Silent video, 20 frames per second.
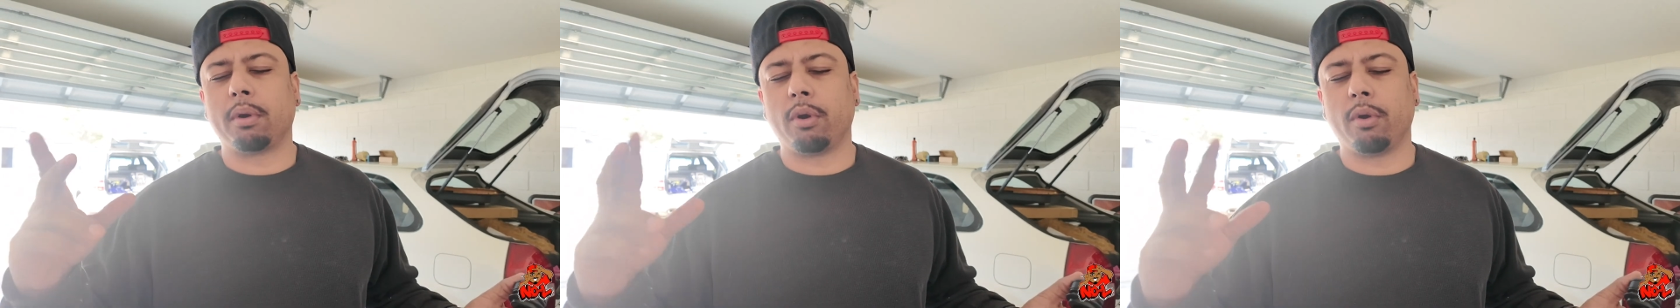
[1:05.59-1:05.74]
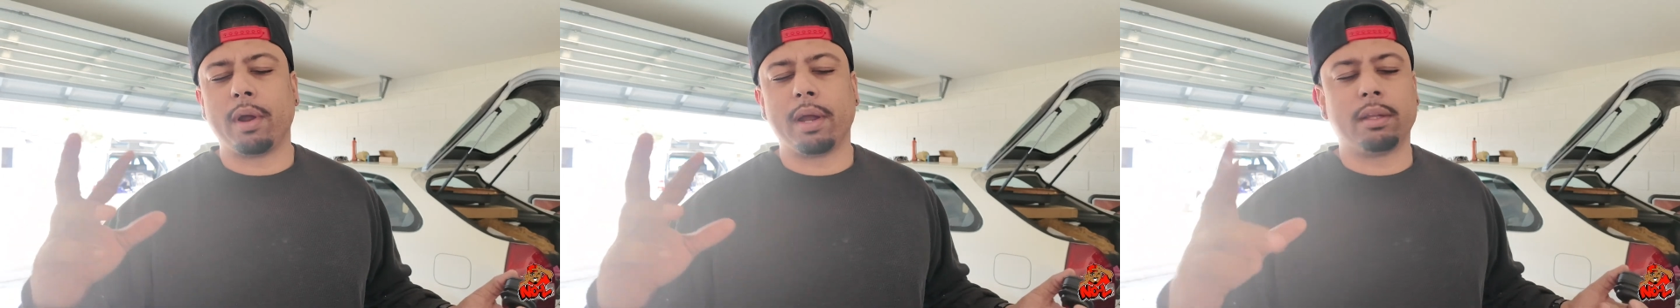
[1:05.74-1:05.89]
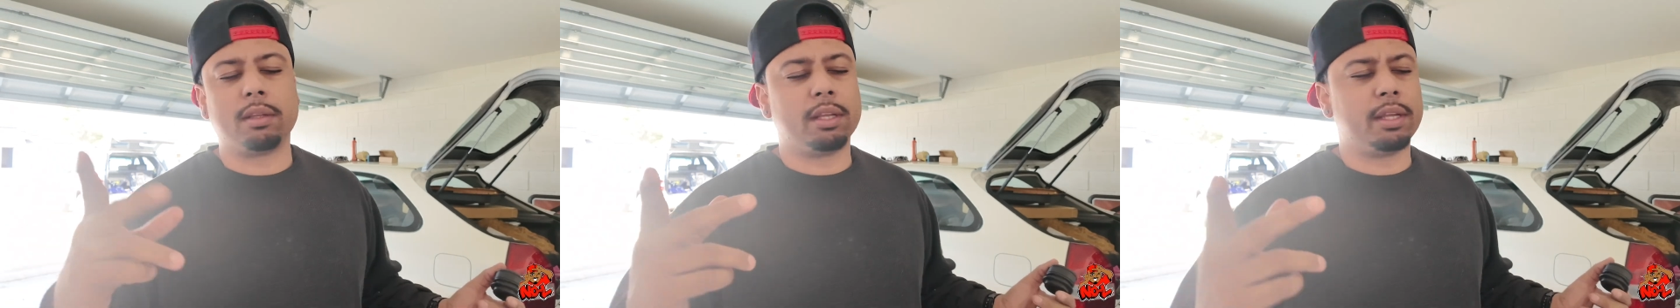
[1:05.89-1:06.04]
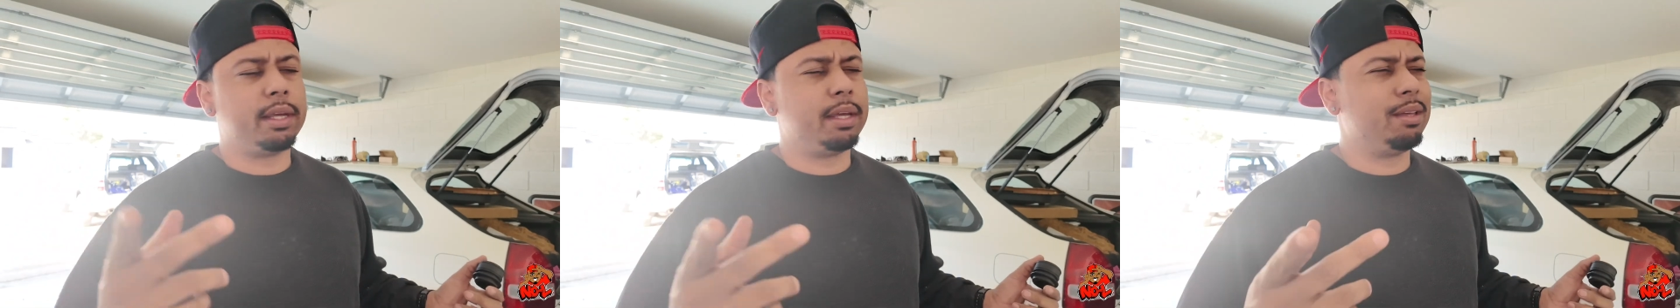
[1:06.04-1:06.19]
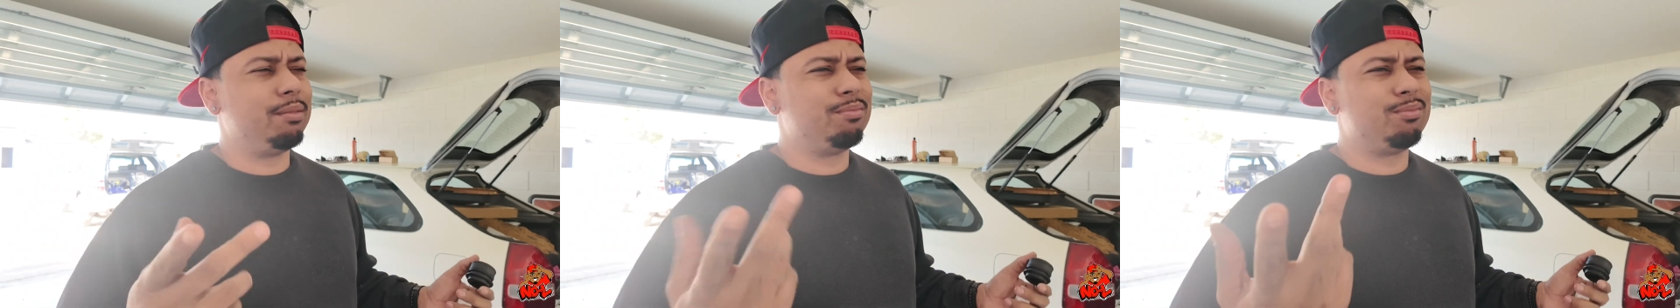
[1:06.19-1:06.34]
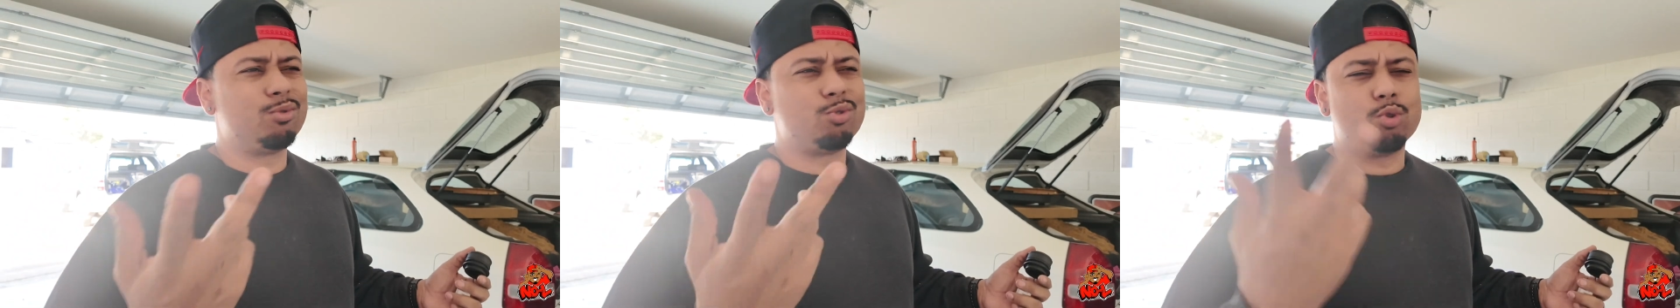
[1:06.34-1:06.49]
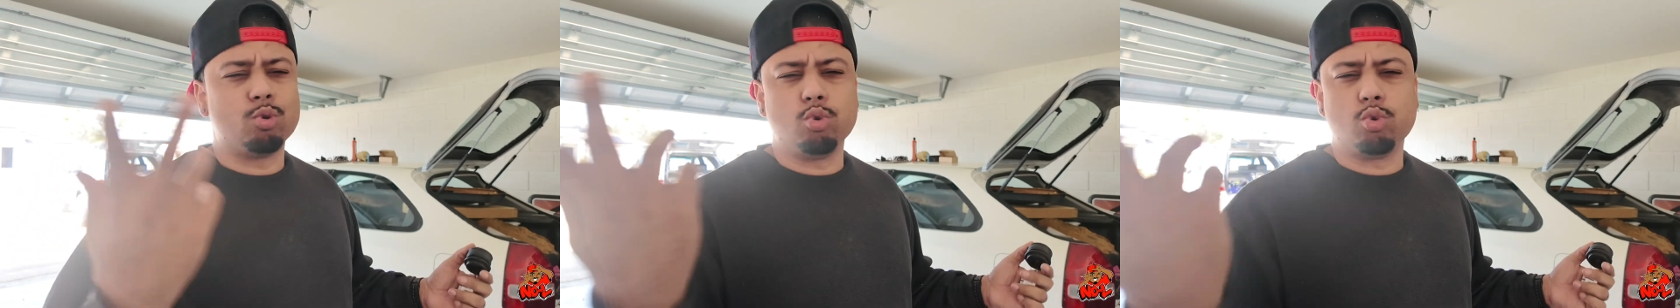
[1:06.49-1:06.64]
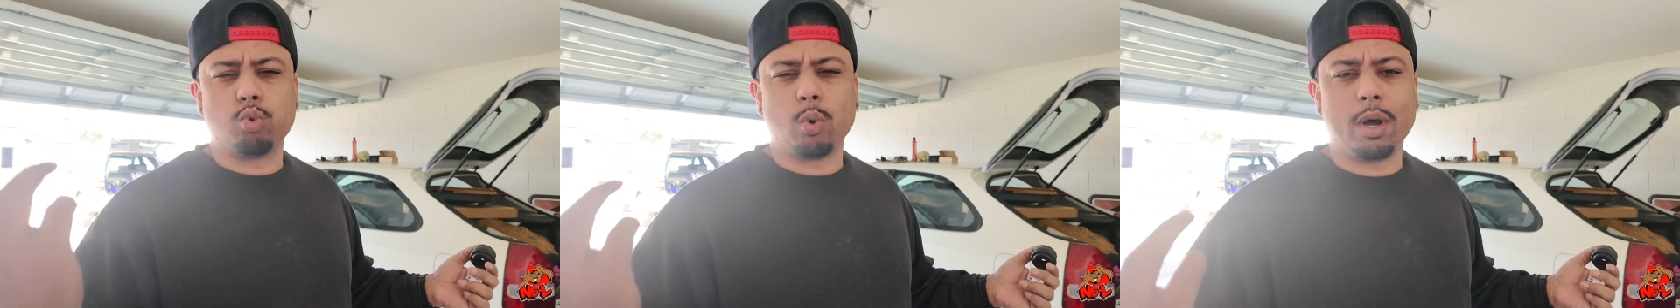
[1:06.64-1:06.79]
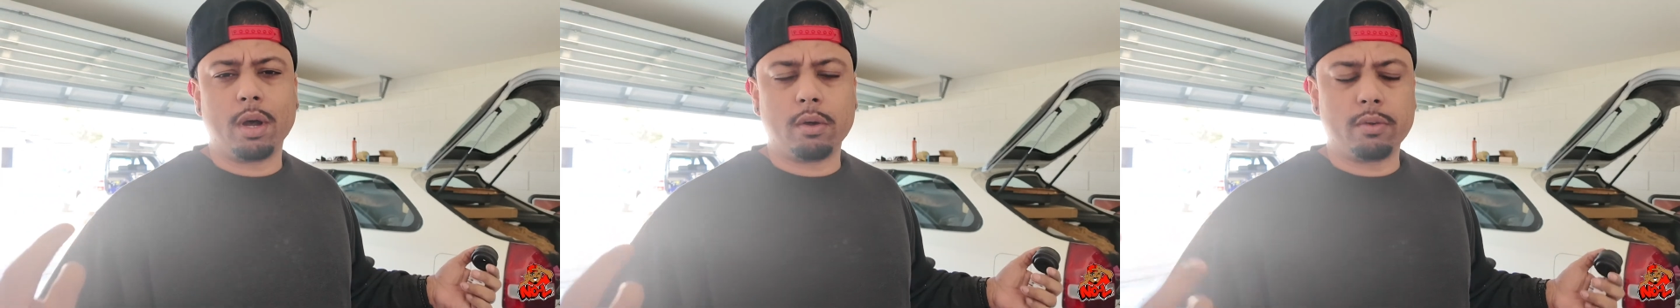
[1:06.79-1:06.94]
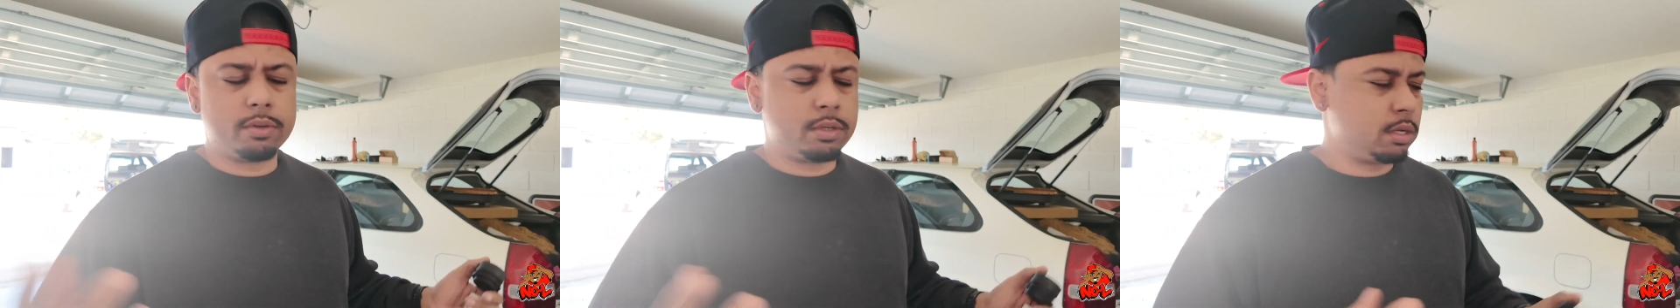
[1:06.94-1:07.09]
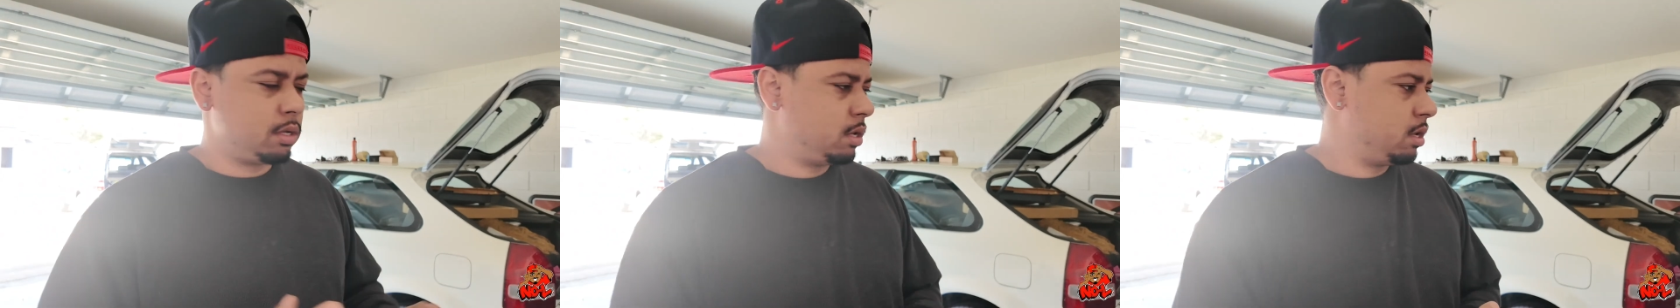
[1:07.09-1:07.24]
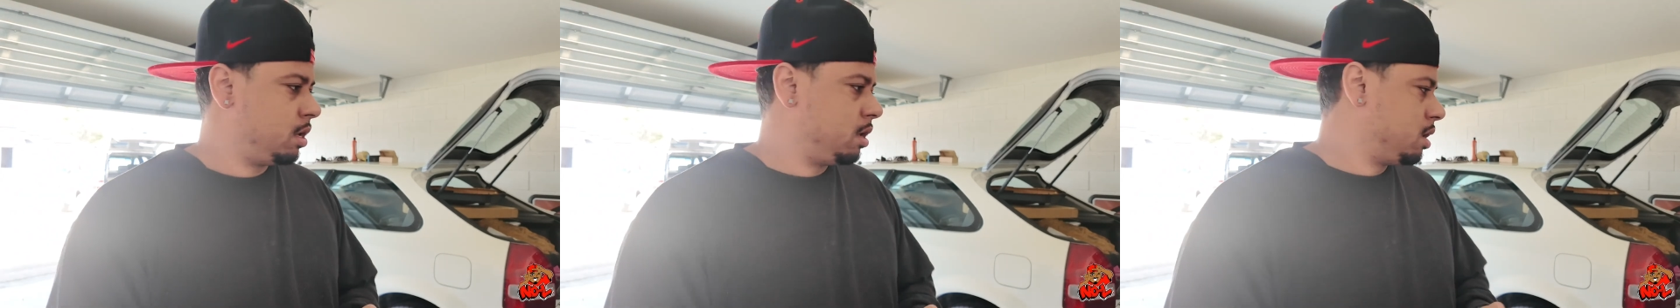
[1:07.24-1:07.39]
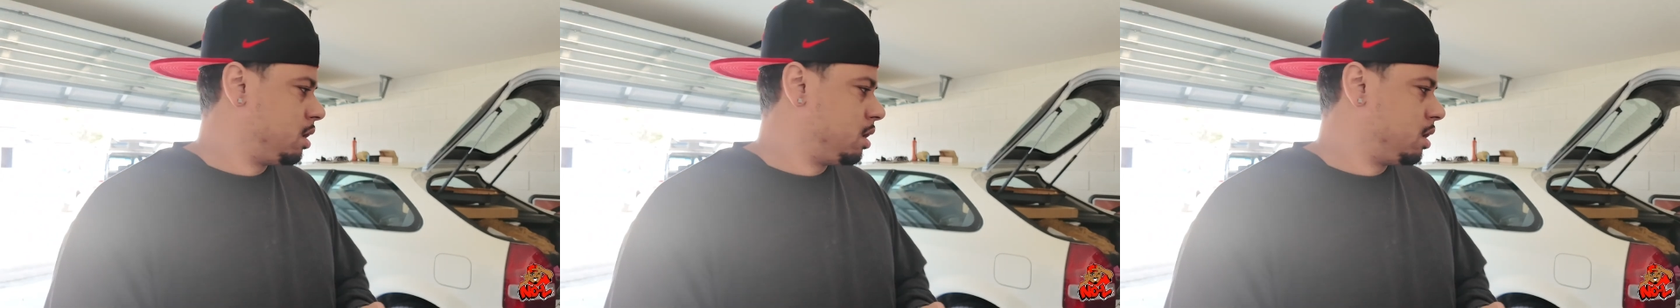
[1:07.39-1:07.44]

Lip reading: correctly, 212s.